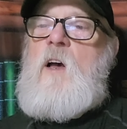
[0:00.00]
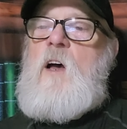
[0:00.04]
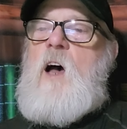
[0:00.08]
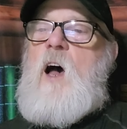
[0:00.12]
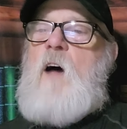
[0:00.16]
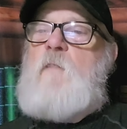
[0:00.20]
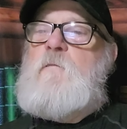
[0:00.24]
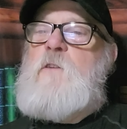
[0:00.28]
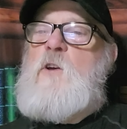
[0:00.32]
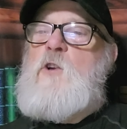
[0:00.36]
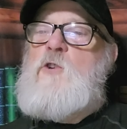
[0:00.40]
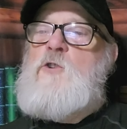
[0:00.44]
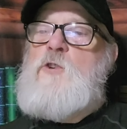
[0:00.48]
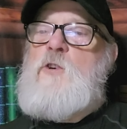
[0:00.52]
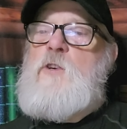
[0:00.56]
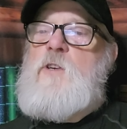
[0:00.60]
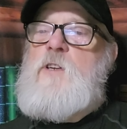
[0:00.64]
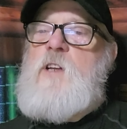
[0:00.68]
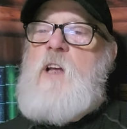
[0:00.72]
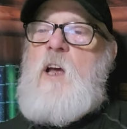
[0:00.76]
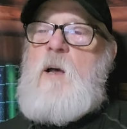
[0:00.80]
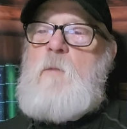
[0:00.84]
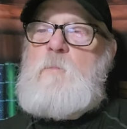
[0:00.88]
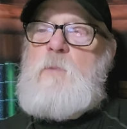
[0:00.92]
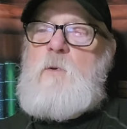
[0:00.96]
A future
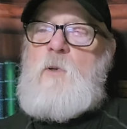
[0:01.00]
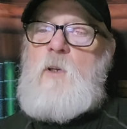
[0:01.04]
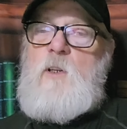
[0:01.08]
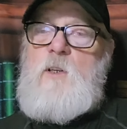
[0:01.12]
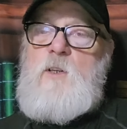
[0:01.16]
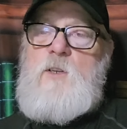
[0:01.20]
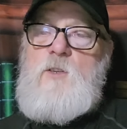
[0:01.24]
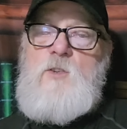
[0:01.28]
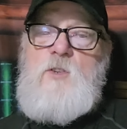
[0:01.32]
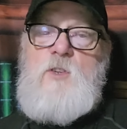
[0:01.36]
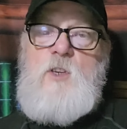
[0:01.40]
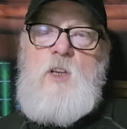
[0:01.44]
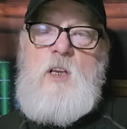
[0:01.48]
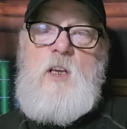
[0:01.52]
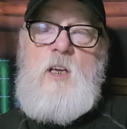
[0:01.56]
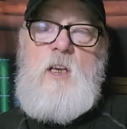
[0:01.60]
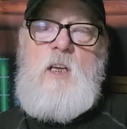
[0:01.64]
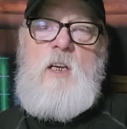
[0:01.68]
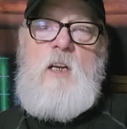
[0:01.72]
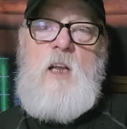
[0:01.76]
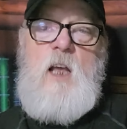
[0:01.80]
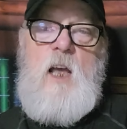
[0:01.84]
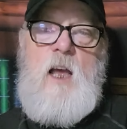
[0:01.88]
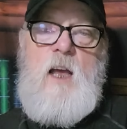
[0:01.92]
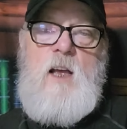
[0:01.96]
temple is
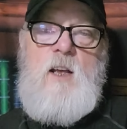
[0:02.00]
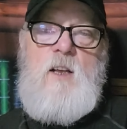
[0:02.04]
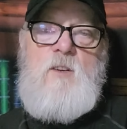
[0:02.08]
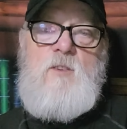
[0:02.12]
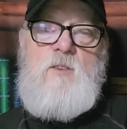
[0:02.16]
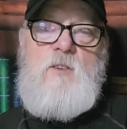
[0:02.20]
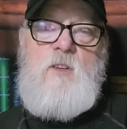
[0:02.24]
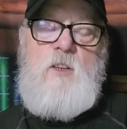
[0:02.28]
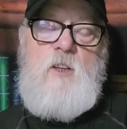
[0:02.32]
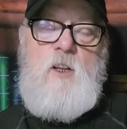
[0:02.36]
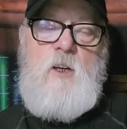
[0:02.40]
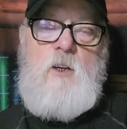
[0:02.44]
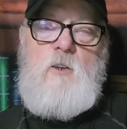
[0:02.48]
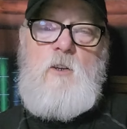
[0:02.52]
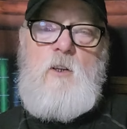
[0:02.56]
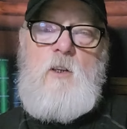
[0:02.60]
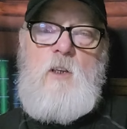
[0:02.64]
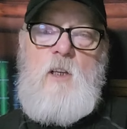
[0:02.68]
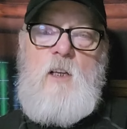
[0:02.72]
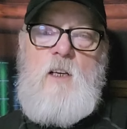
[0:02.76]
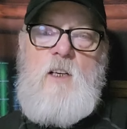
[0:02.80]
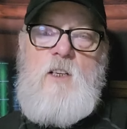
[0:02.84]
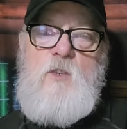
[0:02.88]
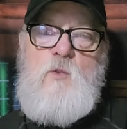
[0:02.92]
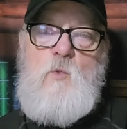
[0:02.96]
seen as
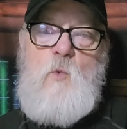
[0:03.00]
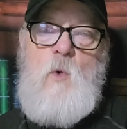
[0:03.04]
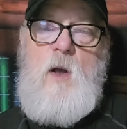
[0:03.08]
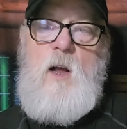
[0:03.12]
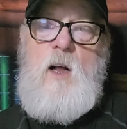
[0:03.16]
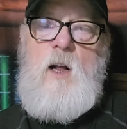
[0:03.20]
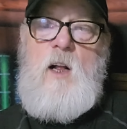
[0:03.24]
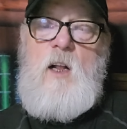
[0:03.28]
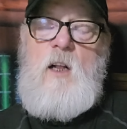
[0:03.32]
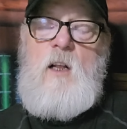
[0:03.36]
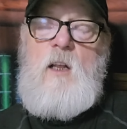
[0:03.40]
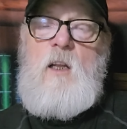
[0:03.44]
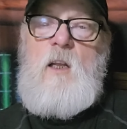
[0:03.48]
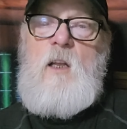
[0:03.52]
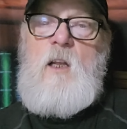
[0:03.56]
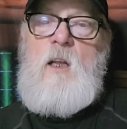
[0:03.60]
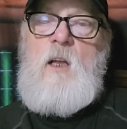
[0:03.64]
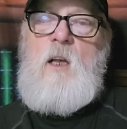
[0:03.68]
literal as well,